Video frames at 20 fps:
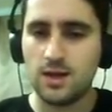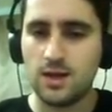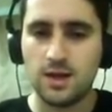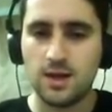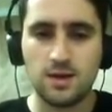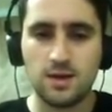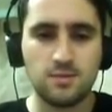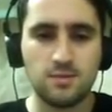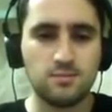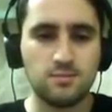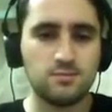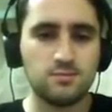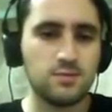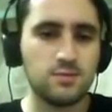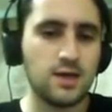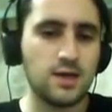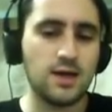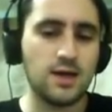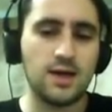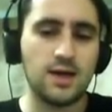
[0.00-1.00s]

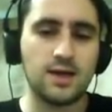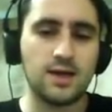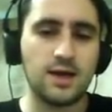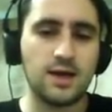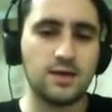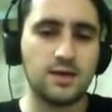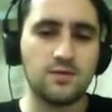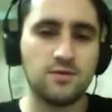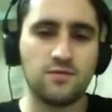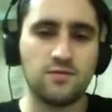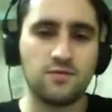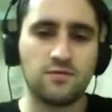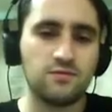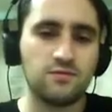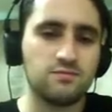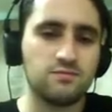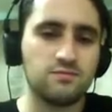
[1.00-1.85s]
I kind of